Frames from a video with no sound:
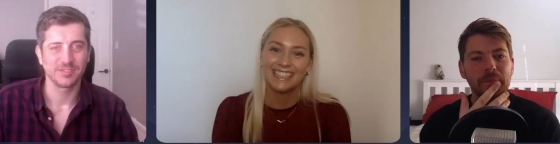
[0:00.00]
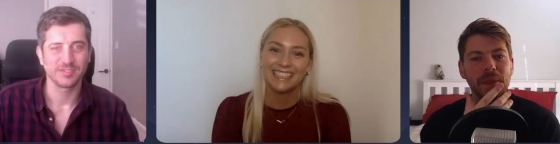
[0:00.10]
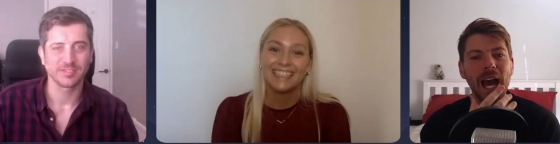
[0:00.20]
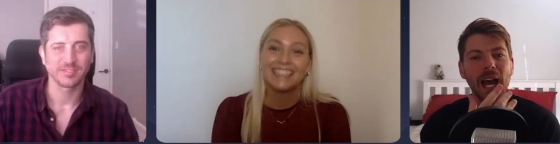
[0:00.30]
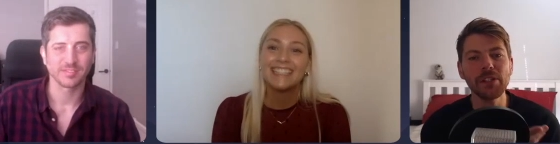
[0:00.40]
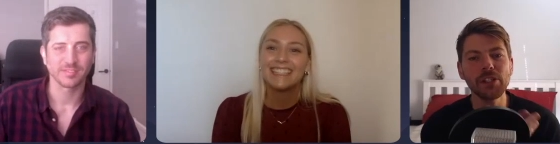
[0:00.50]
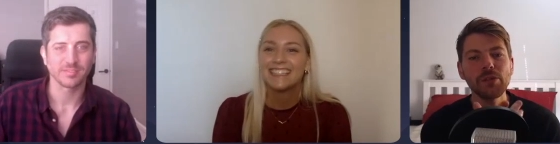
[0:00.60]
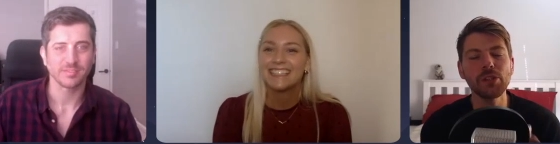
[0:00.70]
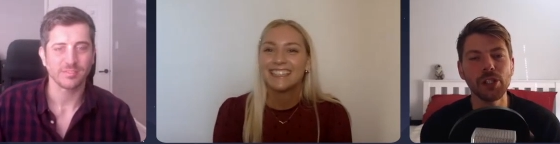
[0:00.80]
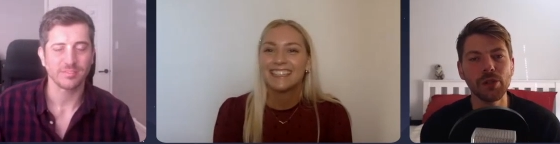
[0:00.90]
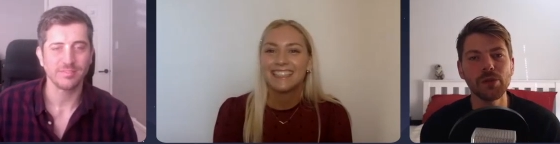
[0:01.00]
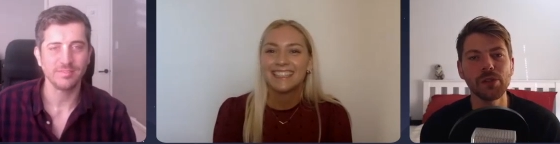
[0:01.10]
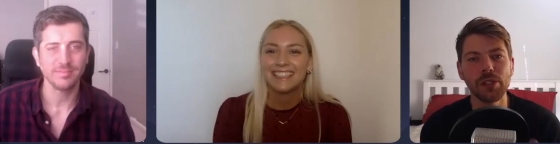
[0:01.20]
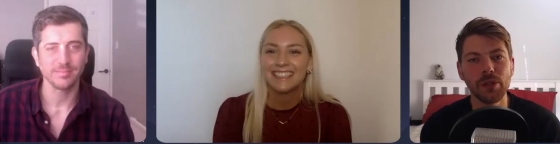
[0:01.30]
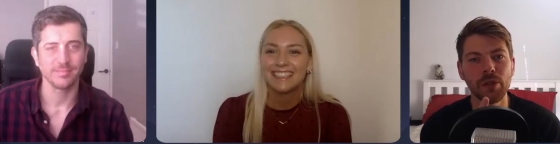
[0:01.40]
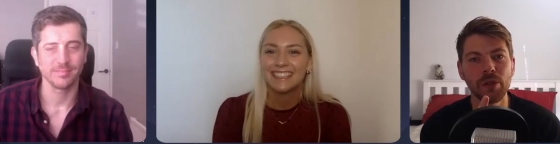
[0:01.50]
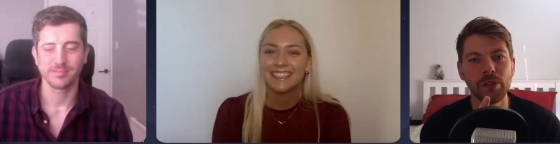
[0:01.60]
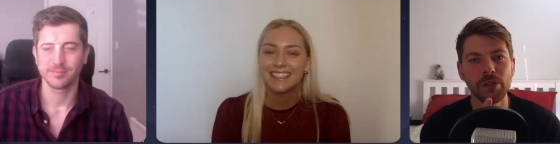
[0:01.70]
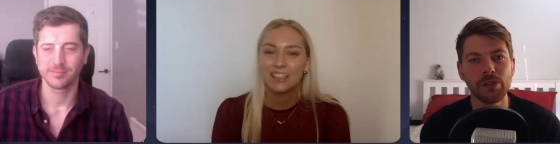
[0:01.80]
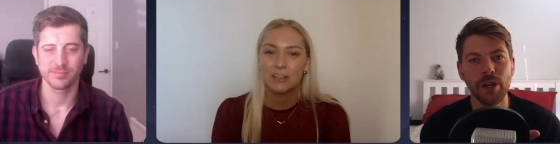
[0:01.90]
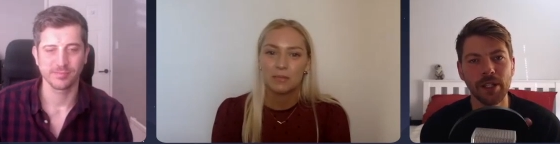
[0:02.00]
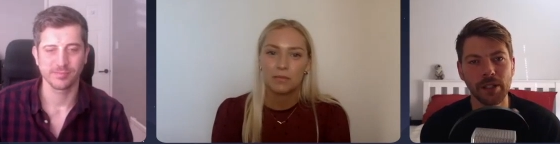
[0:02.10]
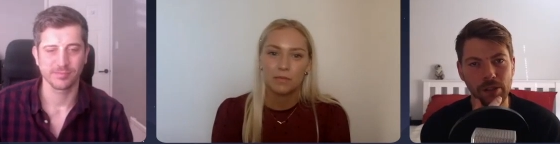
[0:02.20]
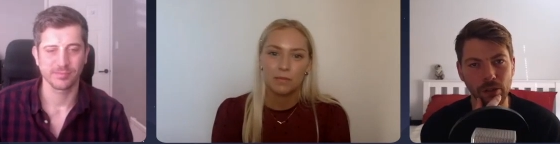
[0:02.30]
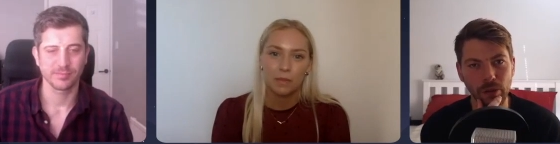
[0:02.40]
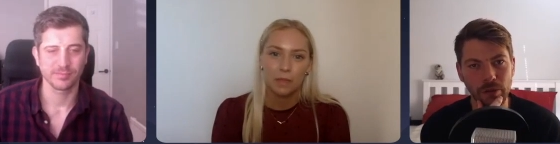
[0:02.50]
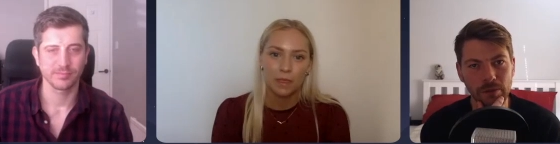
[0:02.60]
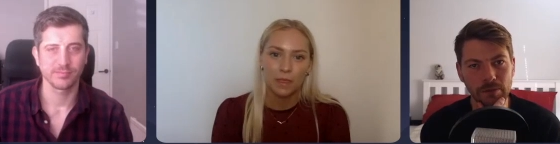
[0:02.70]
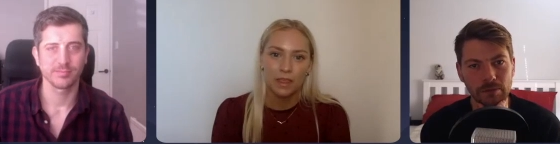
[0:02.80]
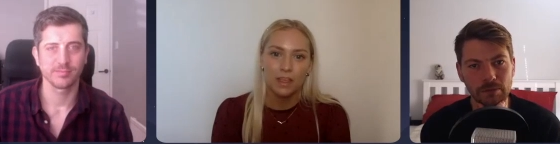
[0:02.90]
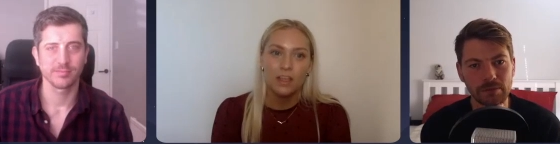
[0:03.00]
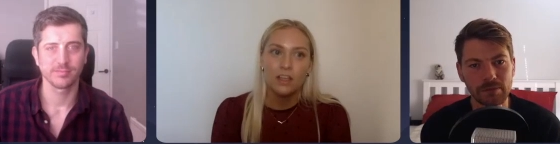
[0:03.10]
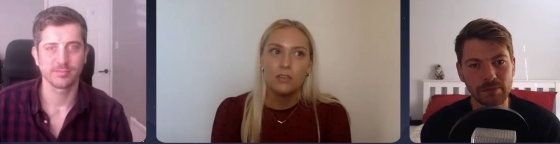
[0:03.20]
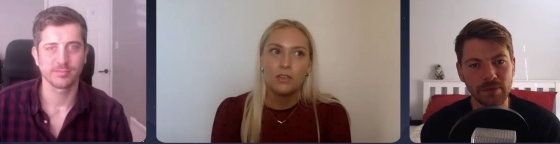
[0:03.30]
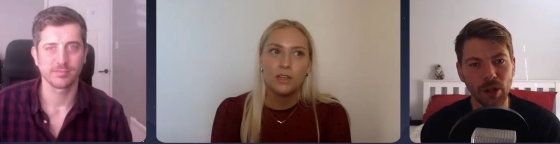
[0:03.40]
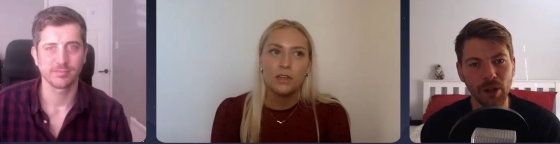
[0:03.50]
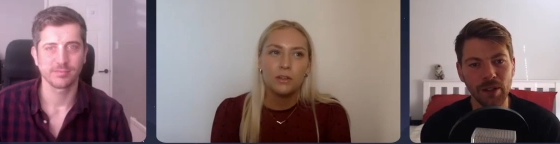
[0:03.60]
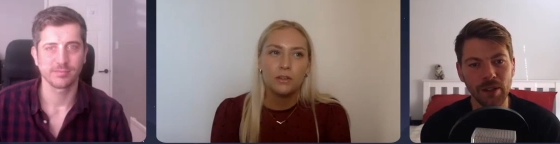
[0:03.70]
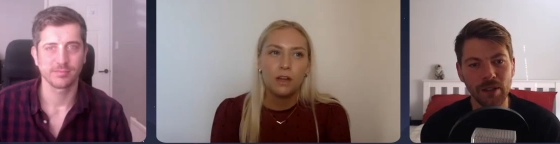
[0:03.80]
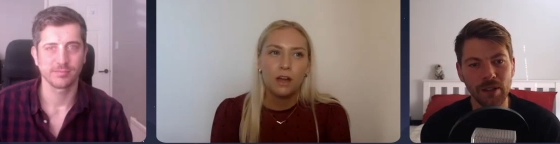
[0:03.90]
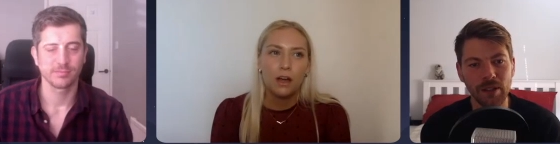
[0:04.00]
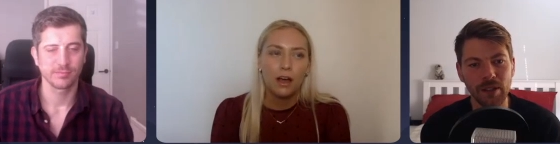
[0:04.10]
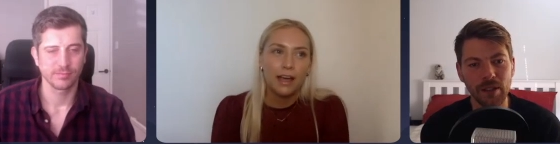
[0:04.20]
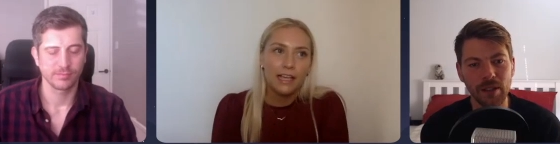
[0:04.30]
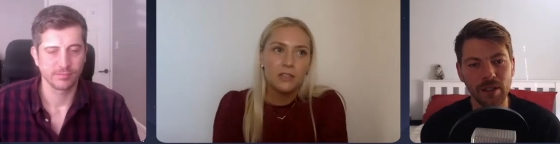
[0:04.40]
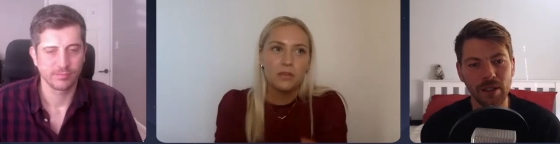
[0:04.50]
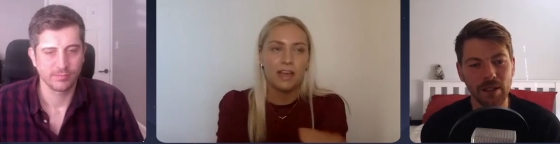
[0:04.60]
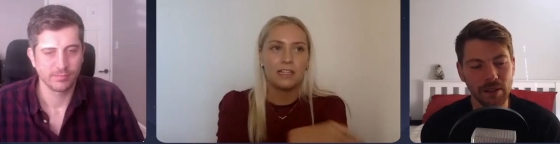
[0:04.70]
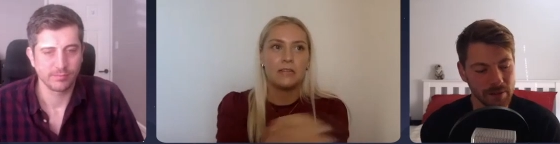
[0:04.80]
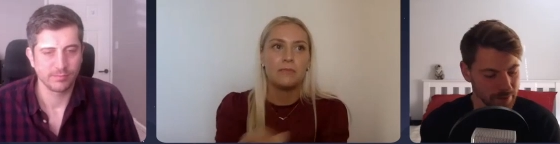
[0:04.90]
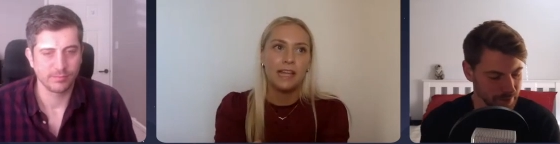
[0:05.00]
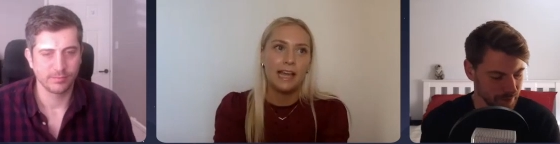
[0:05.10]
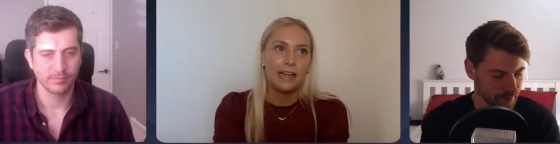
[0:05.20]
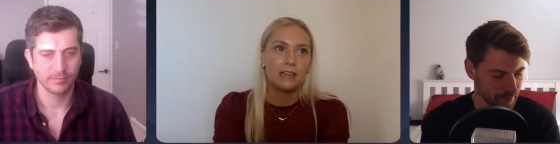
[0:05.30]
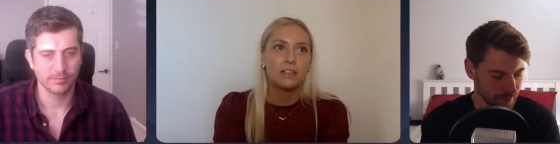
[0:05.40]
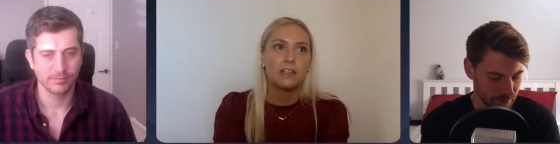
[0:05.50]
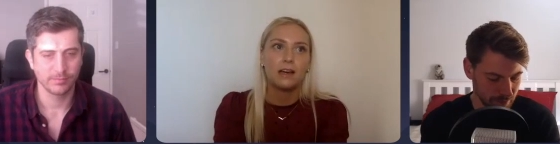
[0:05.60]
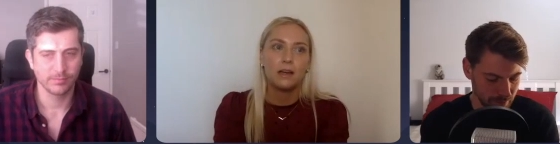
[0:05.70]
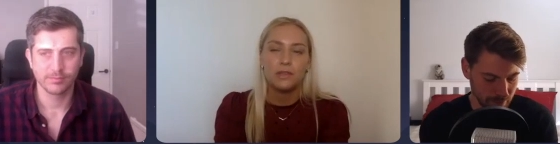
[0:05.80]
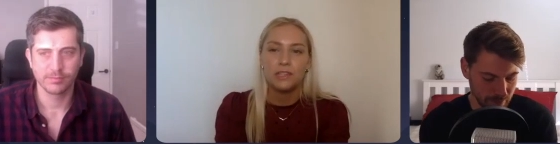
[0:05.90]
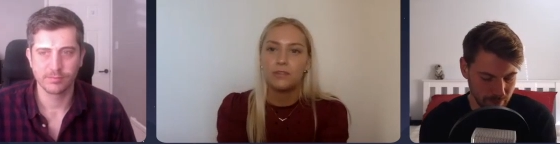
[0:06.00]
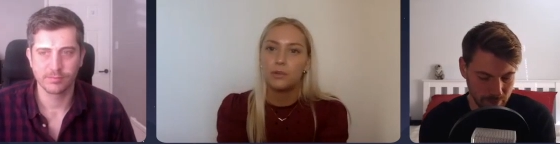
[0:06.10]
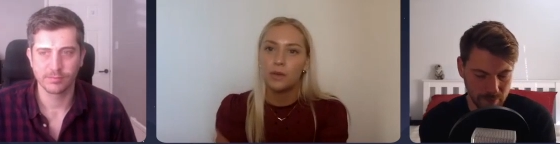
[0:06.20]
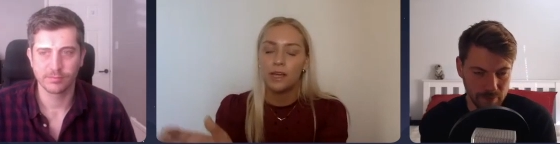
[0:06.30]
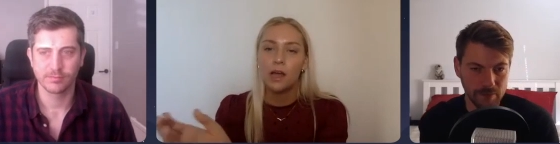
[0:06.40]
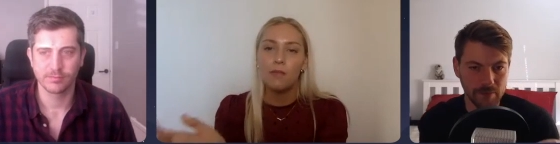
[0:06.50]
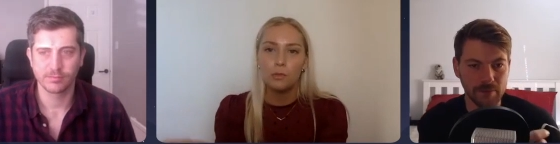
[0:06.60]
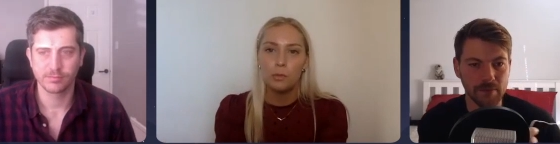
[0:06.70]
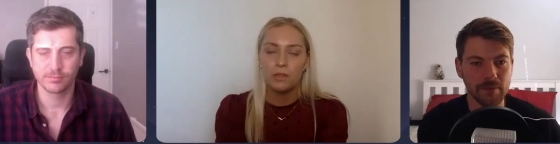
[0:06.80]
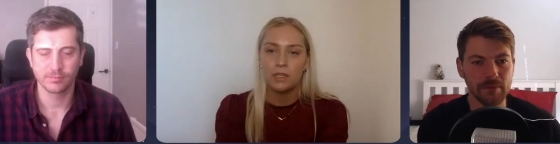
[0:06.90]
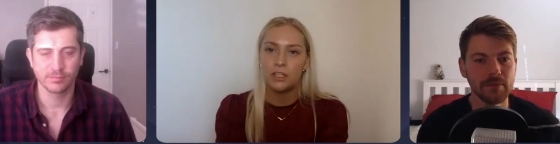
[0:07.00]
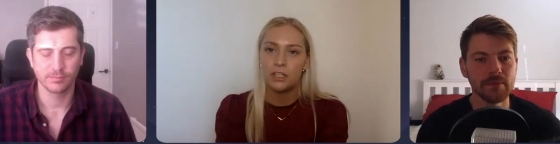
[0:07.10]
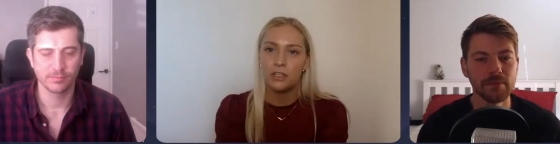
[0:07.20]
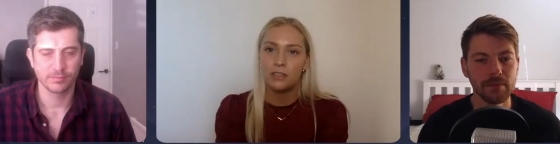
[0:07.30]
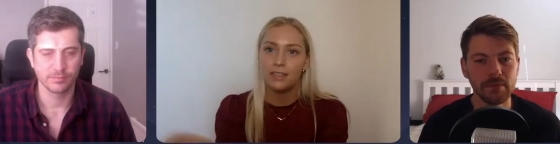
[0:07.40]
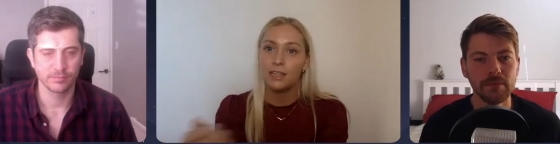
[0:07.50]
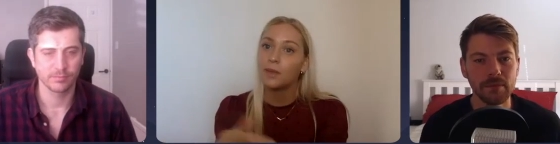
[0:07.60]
Speaker 1: How did you choose your training school?
Speaker 2: So I sort of had it in my head that I was in a quite a comfortable position in my